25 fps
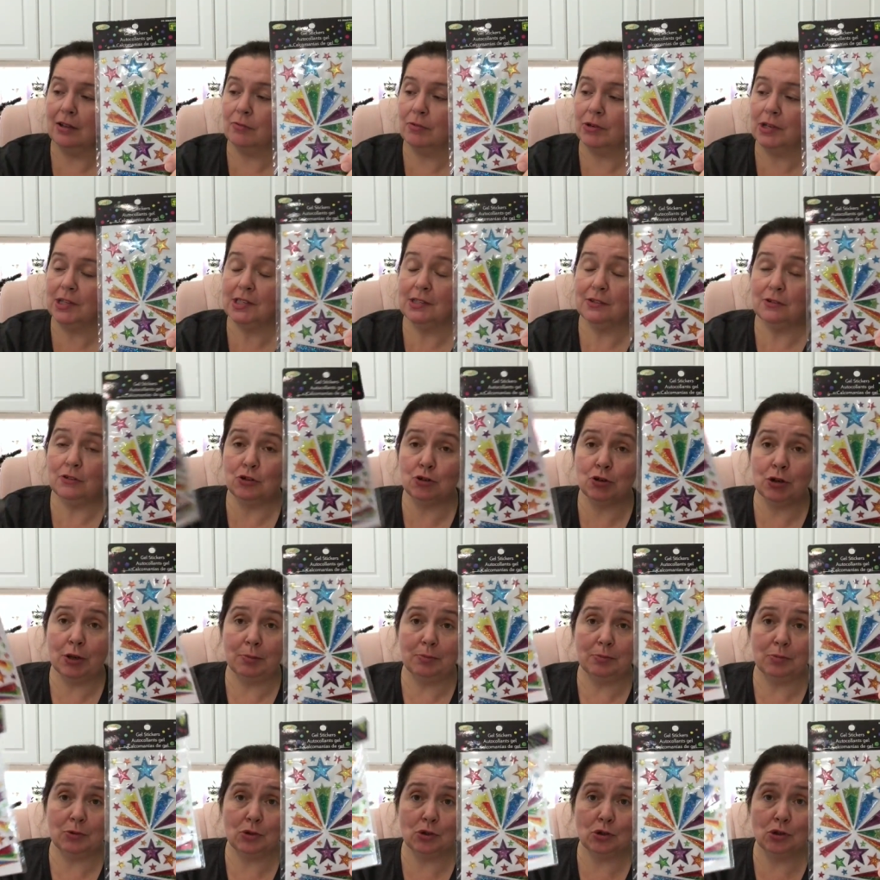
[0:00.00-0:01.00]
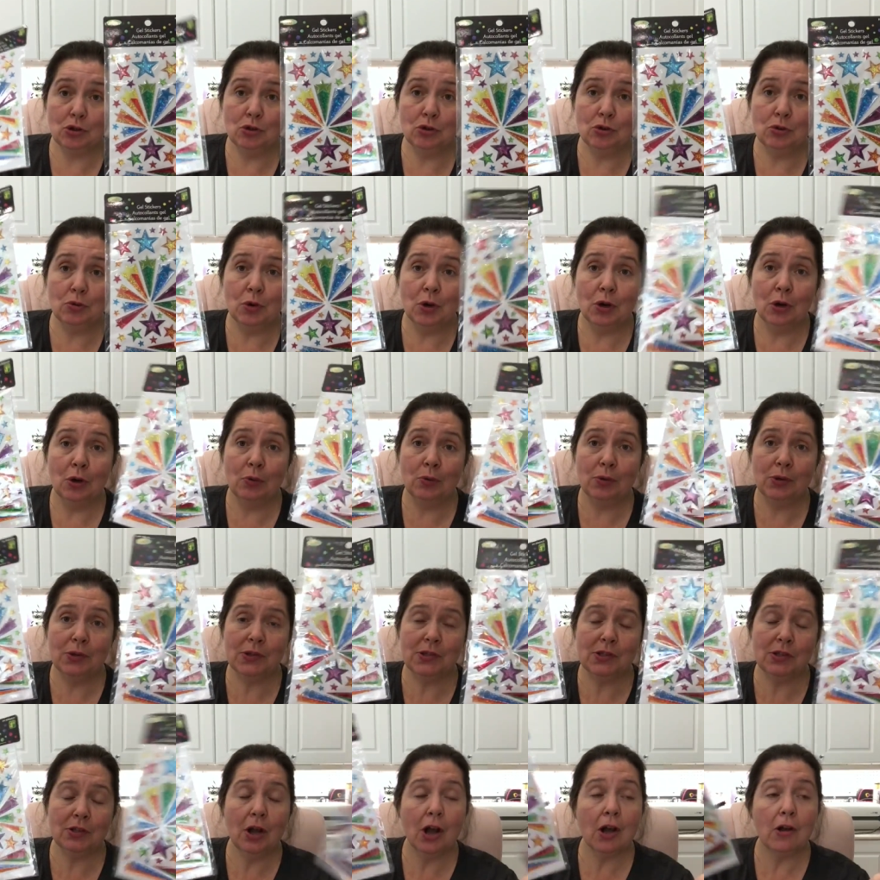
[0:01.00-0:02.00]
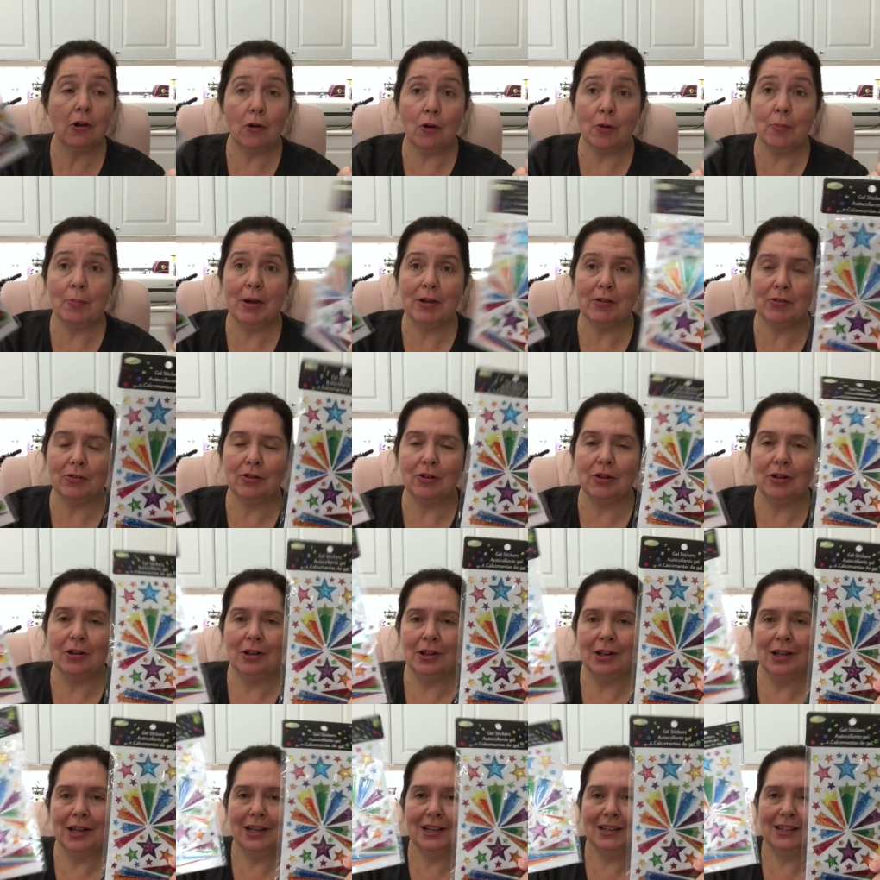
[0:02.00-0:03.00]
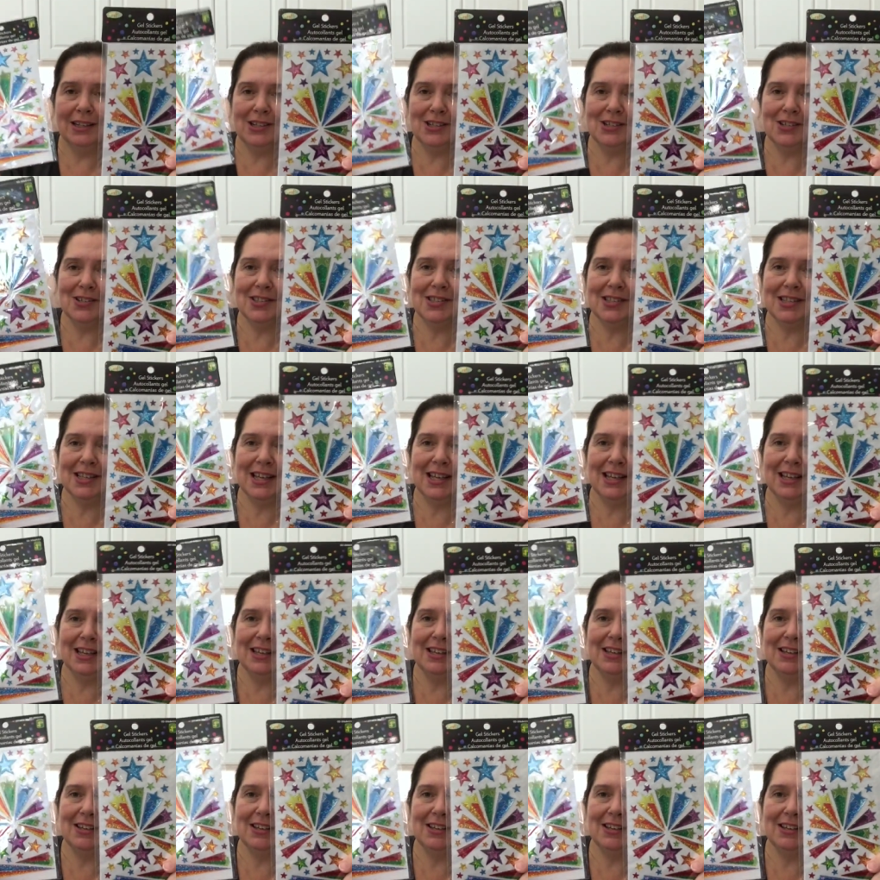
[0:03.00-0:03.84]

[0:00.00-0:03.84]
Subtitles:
recent trip to Woodstock, or Bethel, I should say,